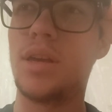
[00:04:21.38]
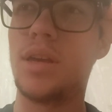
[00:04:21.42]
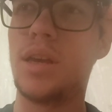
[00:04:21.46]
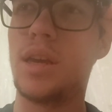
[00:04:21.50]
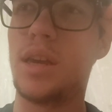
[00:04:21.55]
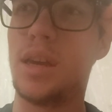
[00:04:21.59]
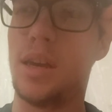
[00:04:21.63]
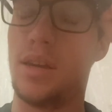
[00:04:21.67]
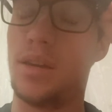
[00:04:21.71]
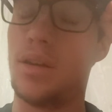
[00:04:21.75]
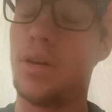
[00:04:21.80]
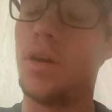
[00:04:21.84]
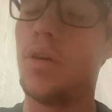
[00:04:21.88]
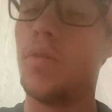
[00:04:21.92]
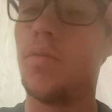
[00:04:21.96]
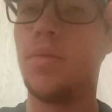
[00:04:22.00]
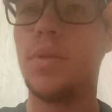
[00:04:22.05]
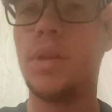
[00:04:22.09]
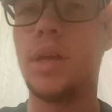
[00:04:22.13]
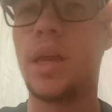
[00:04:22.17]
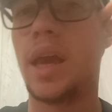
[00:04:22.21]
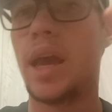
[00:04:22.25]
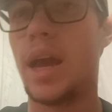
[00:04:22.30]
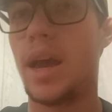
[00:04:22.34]
and
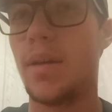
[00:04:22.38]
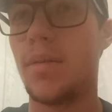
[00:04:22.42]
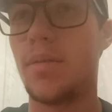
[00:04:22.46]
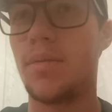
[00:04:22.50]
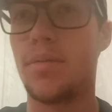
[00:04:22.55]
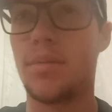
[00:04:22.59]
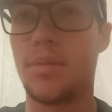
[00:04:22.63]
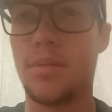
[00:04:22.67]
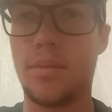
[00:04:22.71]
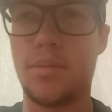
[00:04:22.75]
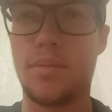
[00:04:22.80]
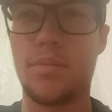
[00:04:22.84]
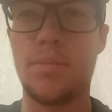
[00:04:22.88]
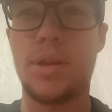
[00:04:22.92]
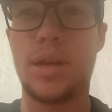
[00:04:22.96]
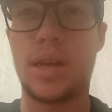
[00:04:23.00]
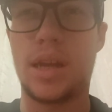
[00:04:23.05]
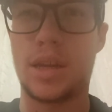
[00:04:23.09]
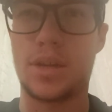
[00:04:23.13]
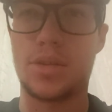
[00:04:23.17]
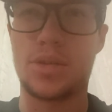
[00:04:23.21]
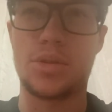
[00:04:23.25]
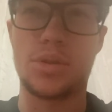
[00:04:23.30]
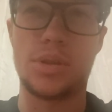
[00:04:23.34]
hopefully have an
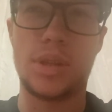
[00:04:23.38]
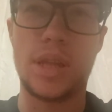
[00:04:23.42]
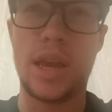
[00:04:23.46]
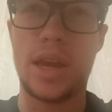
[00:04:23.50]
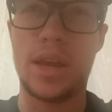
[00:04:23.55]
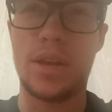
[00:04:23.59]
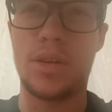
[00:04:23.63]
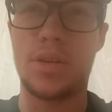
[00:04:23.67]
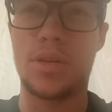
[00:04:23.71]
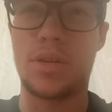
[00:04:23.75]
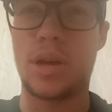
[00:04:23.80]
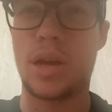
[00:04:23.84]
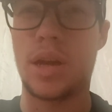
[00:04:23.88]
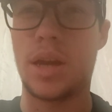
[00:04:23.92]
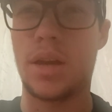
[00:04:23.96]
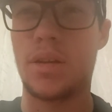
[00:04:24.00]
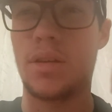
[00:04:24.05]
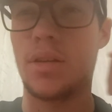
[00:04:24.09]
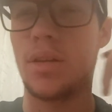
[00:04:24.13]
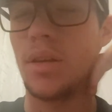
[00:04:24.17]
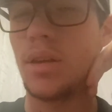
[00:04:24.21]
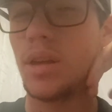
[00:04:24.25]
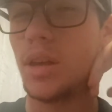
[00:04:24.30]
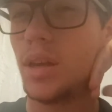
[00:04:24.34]
extra land in your
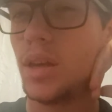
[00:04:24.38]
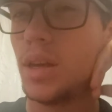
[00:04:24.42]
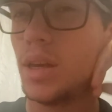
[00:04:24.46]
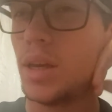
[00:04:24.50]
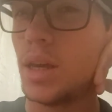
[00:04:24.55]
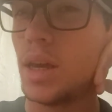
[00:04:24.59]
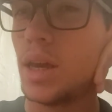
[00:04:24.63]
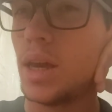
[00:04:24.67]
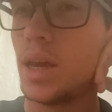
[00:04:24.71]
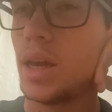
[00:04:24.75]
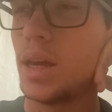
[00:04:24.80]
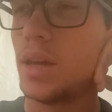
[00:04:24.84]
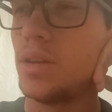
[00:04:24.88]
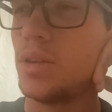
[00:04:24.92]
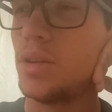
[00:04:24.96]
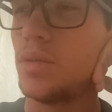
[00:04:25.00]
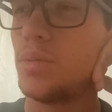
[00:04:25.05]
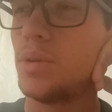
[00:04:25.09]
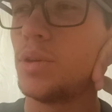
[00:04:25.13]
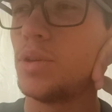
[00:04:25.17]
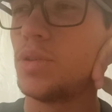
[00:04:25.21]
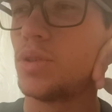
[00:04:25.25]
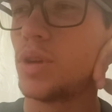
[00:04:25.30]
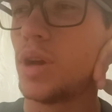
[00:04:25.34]
hand. And you'll
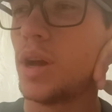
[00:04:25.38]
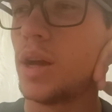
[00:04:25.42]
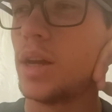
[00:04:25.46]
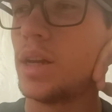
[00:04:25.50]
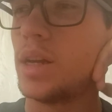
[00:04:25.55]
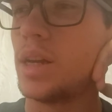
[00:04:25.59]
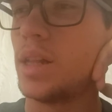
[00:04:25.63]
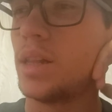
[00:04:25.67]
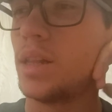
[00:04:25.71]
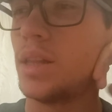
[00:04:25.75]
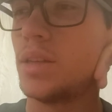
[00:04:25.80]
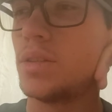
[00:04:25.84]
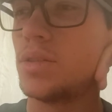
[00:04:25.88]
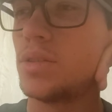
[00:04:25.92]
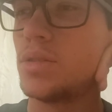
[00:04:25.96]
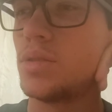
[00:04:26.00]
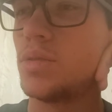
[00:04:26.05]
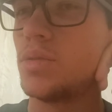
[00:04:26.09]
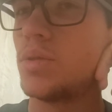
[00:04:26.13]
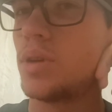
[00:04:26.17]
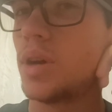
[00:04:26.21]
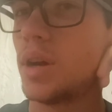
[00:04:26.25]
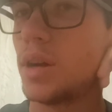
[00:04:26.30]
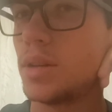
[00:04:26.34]
be drawing at least
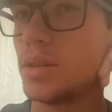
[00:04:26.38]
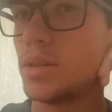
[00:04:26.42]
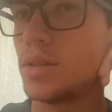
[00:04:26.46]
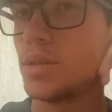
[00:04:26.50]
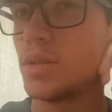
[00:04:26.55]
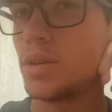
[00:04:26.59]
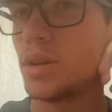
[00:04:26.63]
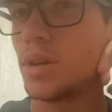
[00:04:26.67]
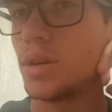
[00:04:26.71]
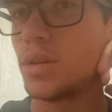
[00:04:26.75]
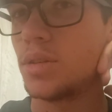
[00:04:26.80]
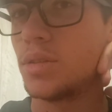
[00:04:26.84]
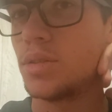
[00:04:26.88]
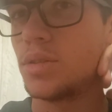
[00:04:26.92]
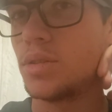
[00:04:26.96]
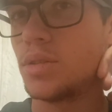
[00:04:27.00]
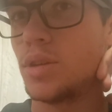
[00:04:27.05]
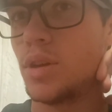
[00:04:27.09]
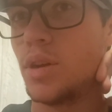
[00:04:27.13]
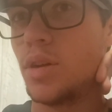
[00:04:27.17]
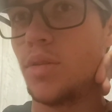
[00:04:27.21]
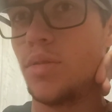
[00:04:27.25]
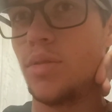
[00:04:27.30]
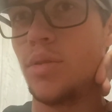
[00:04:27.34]
2 cards a turn,
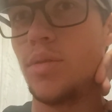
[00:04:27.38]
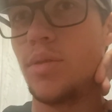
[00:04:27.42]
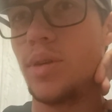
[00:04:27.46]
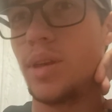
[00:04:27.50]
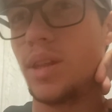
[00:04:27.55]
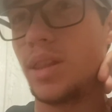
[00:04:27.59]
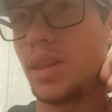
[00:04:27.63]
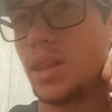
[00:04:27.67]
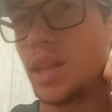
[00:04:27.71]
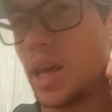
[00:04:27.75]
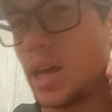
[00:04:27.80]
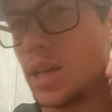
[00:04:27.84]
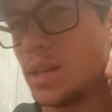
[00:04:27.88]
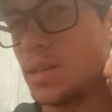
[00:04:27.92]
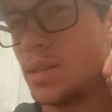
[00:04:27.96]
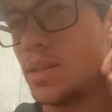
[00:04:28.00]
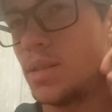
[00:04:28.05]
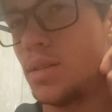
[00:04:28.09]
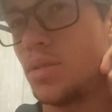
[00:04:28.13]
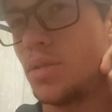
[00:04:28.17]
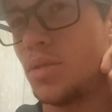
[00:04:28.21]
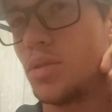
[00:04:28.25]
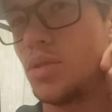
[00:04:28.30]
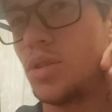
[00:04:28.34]
so you get that
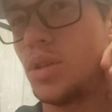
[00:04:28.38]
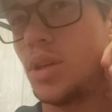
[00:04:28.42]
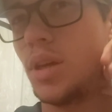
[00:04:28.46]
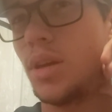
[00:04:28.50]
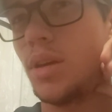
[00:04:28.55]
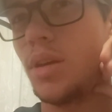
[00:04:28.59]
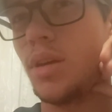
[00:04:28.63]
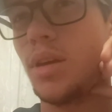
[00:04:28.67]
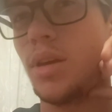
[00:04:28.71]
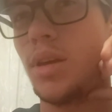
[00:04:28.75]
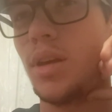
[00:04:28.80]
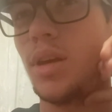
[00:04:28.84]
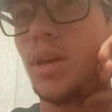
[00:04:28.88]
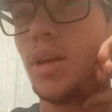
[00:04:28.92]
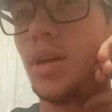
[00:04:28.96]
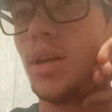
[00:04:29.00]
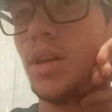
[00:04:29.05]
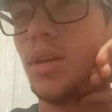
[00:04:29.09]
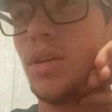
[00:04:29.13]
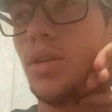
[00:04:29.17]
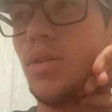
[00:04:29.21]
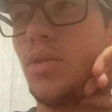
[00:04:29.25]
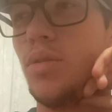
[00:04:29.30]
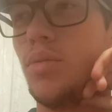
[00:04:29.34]
synergy.
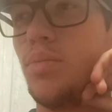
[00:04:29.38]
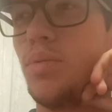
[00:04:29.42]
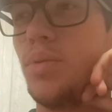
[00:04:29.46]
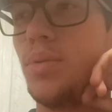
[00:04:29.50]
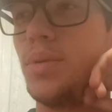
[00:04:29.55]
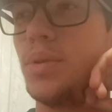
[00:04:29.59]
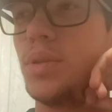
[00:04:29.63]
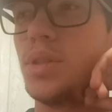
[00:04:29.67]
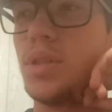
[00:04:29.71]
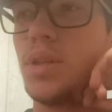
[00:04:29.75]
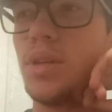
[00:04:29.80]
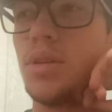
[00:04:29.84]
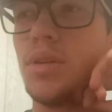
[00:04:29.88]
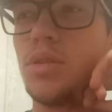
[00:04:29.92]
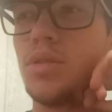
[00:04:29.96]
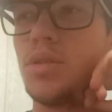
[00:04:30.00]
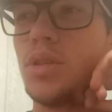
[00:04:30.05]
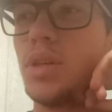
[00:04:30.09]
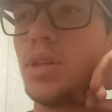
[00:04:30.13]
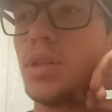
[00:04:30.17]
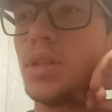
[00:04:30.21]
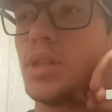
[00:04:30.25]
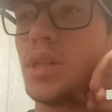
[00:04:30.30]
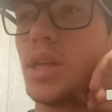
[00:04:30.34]
You pull
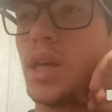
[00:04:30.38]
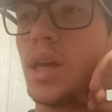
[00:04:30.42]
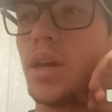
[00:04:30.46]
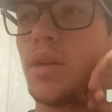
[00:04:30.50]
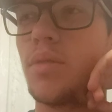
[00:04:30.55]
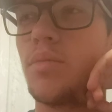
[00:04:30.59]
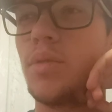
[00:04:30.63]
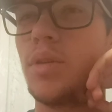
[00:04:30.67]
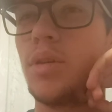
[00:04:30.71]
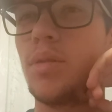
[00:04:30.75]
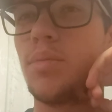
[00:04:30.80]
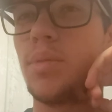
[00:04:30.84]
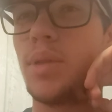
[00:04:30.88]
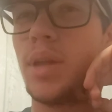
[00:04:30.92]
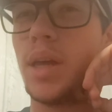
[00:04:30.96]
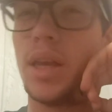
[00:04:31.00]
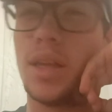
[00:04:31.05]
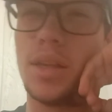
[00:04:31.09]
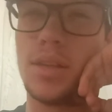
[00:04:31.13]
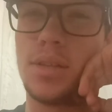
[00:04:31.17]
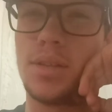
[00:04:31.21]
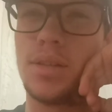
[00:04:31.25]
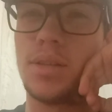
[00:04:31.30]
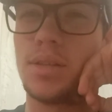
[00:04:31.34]
synergies like when you play
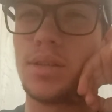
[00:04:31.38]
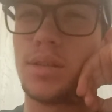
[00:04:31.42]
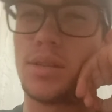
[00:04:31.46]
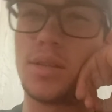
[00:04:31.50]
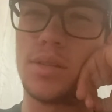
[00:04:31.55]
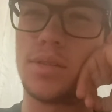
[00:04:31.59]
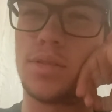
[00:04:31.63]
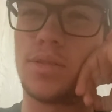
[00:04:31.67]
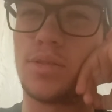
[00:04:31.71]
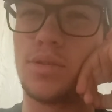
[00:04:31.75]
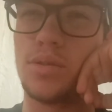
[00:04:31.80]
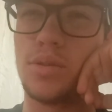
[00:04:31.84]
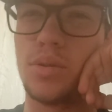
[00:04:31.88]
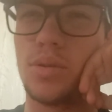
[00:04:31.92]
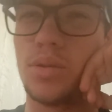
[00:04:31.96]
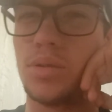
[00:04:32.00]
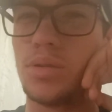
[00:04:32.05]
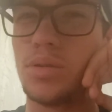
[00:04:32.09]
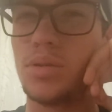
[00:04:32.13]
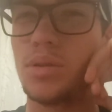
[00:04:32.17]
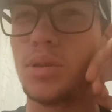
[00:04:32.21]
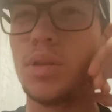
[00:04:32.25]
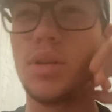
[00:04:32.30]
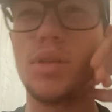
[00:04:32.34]
instances and
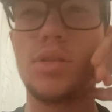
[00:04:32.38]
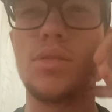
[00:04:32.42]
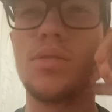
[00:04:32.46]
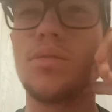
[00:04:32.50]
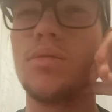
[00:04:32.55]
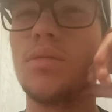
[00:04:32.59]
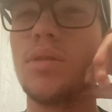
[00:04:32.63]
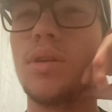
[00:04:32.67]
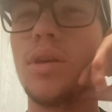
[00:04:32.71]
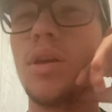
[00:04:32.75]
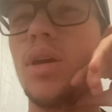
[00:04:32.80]
sorceries,